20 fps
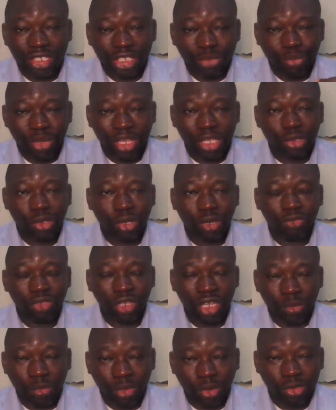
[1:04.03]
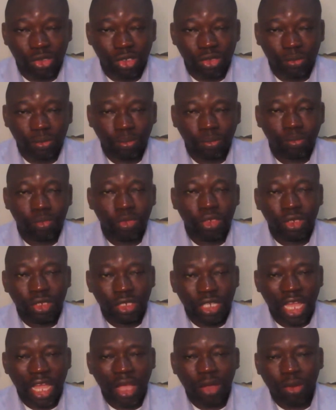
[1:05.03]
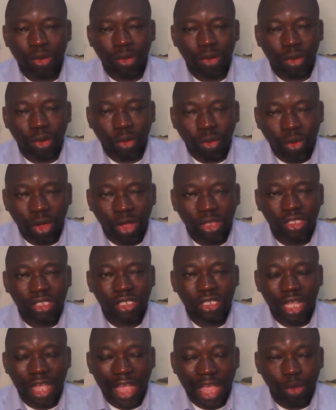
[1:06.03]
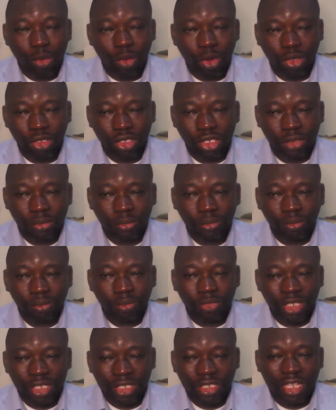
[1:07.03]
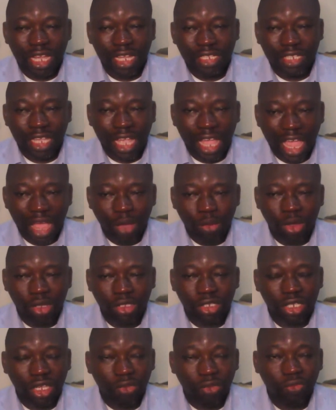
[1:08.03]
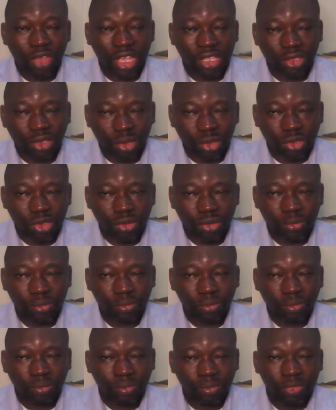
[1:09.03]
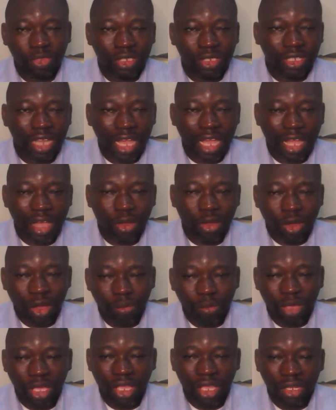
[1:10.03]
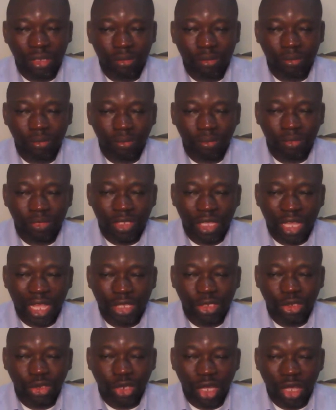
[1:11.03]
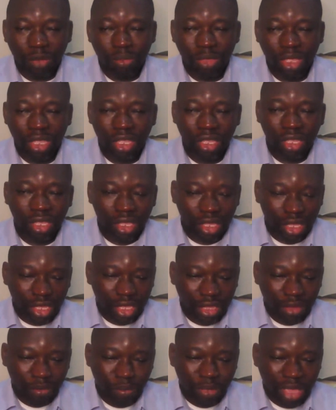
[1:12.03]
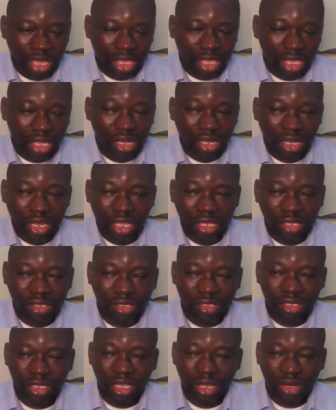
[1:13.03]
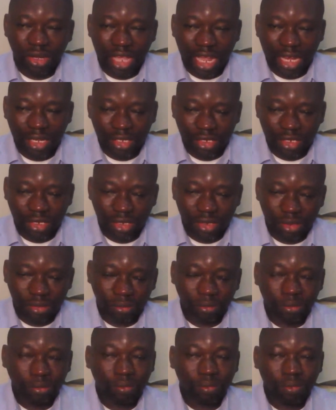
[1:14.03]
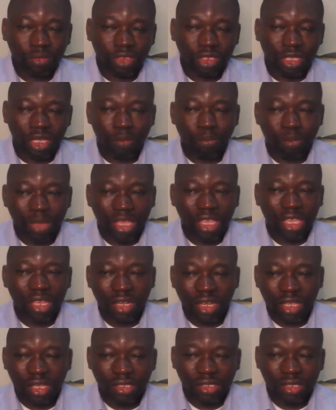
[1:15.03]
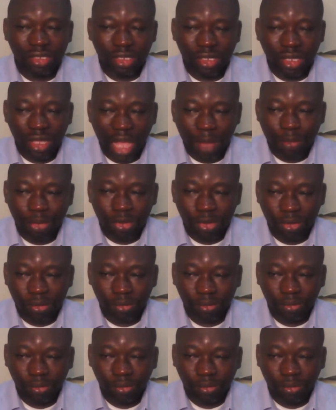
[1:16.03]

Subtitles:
space of 3 months. Now, what I want is that I want investors that can come in and join me in making this a reality, in making this happen.